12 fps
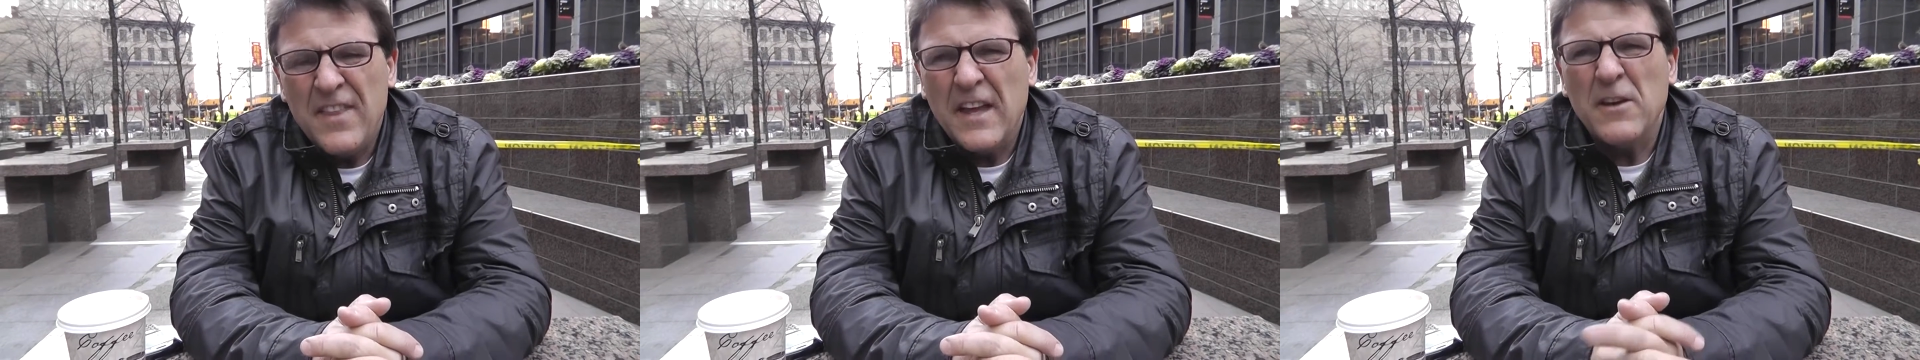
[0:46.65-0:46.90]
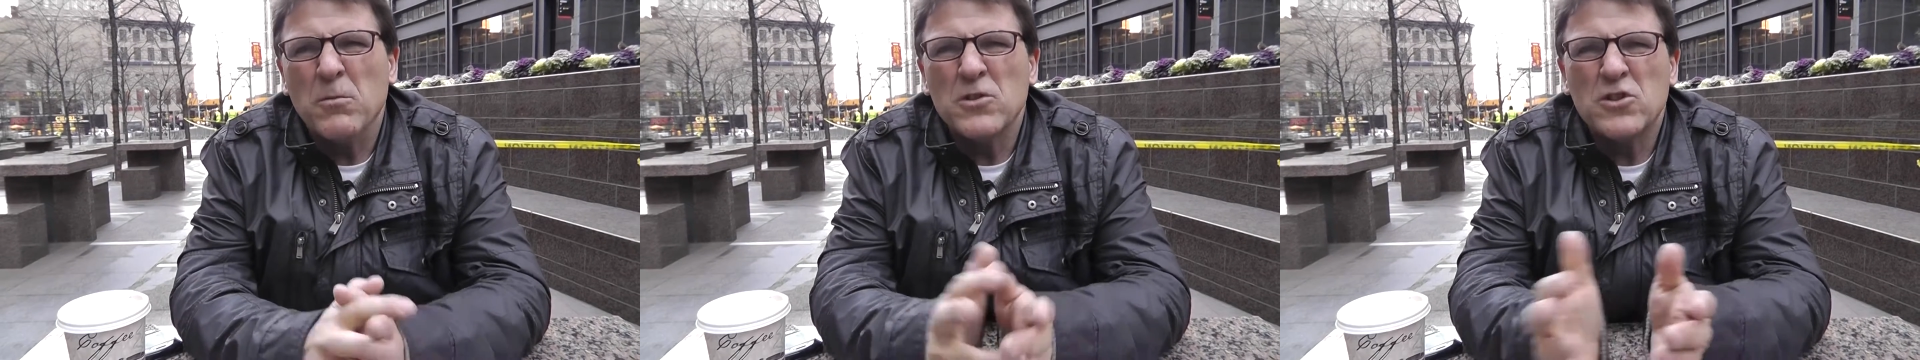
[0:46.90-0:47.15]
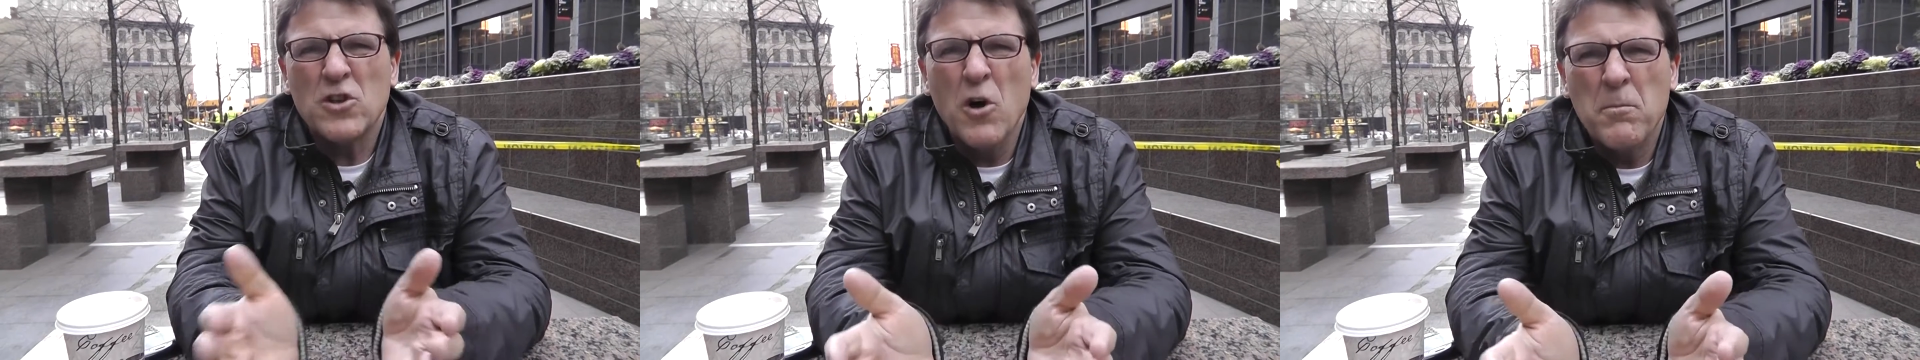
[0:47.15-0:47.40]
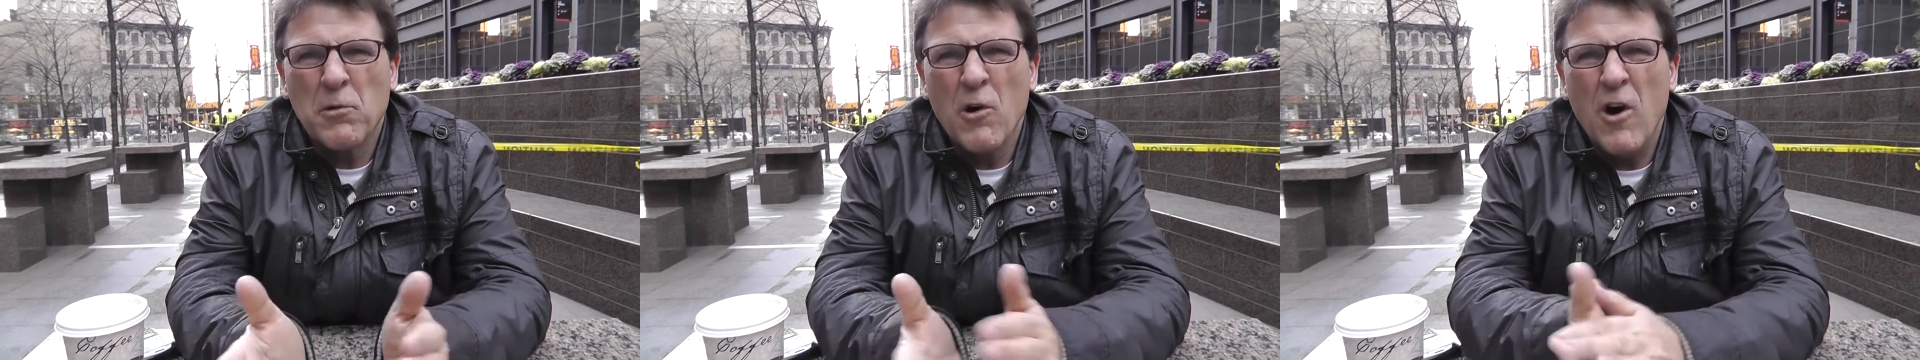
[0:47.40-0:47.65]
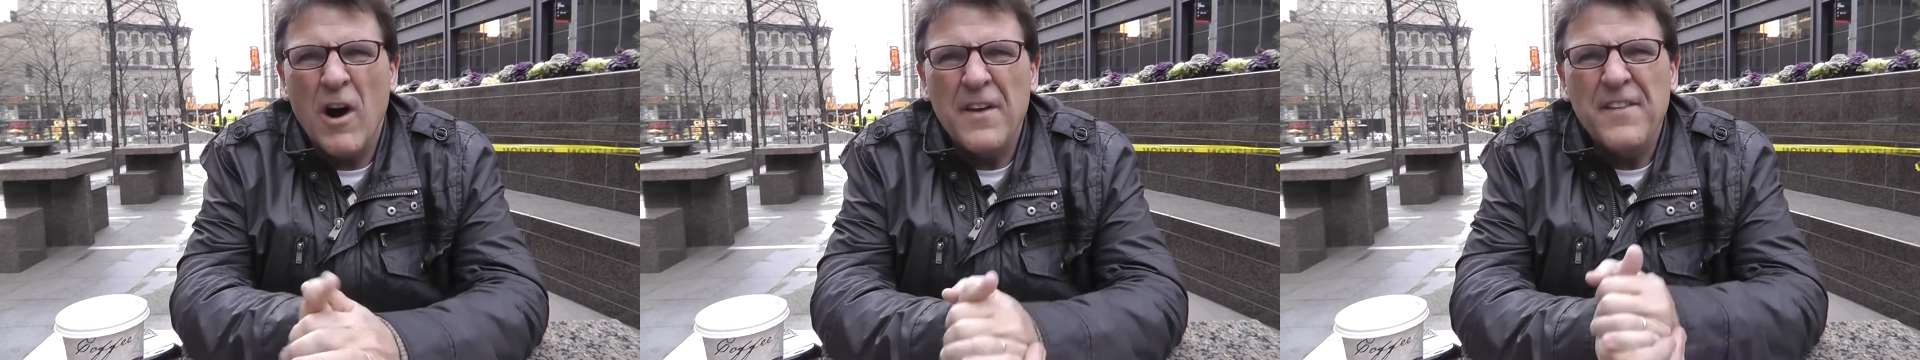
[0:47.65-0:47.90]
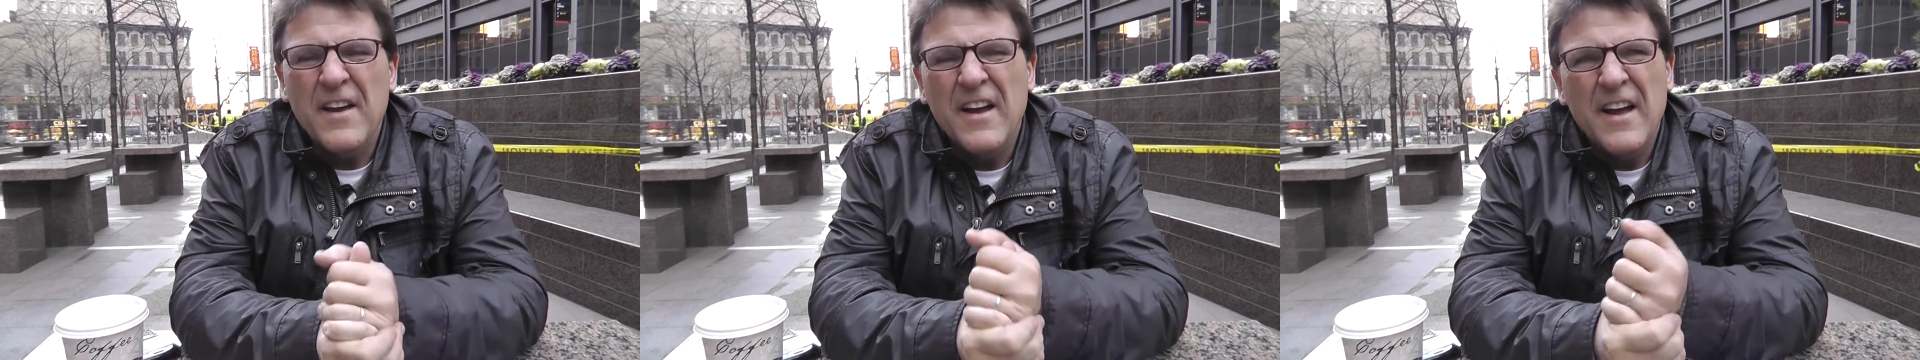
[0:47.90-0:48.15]
that it was so
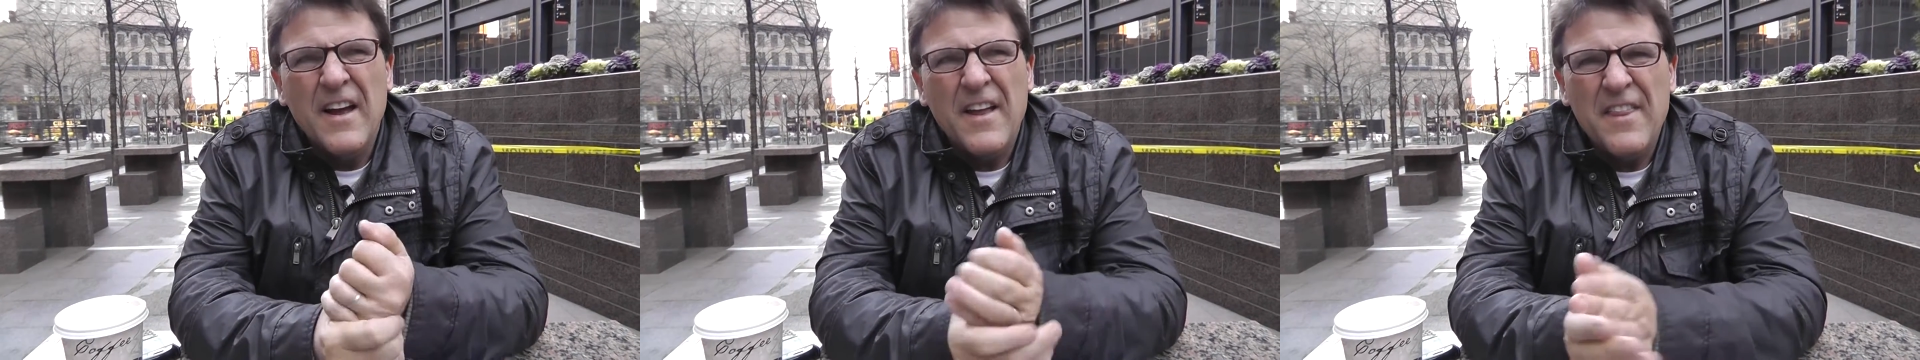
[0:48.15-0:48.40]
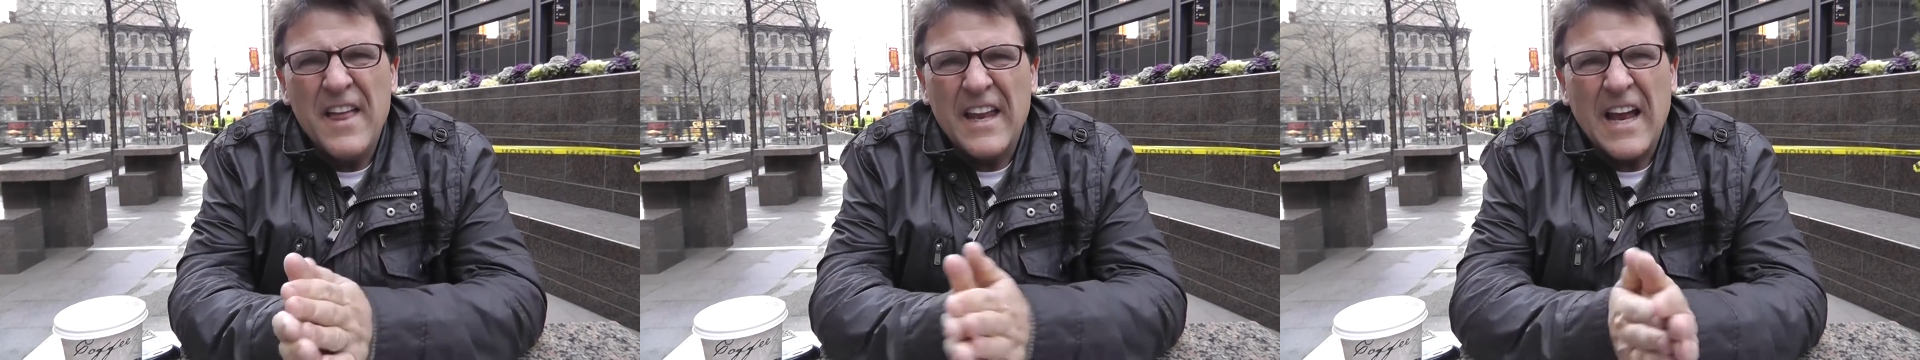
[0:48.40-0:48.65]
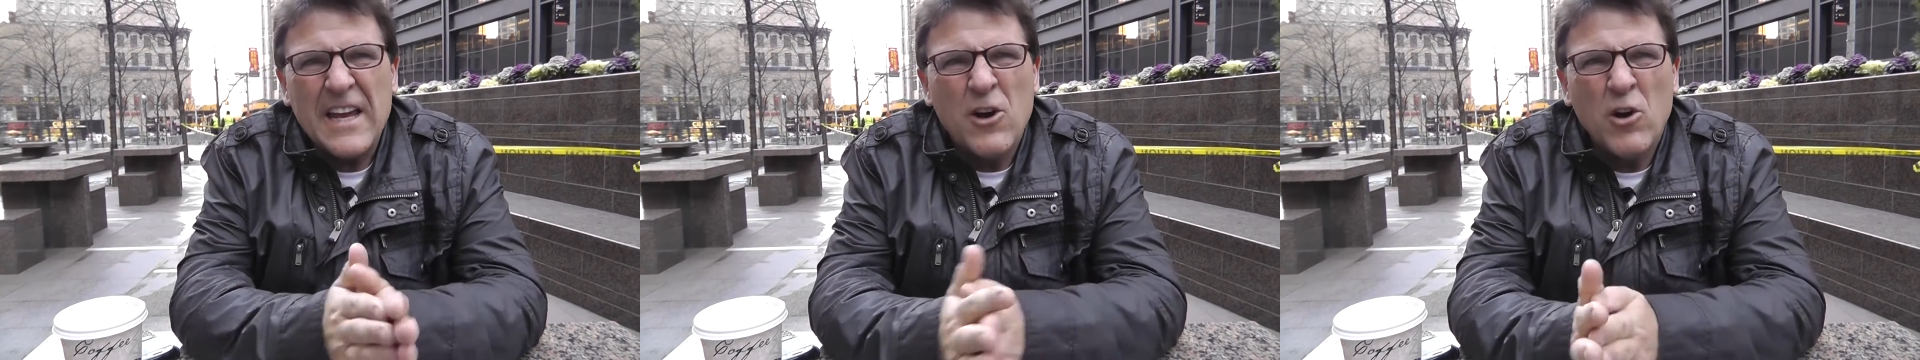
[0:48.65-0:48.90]
broad that I